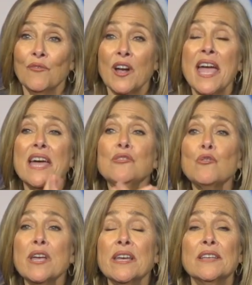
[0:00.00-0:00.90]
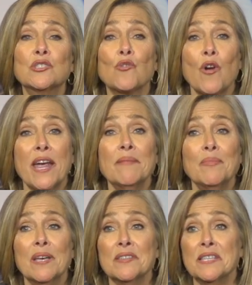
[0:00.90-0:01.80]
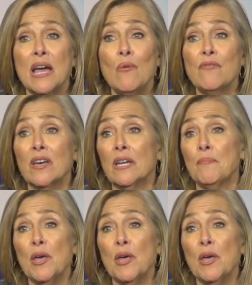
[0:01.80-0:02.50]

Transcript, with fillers: For Andrea, it's great because now we've got a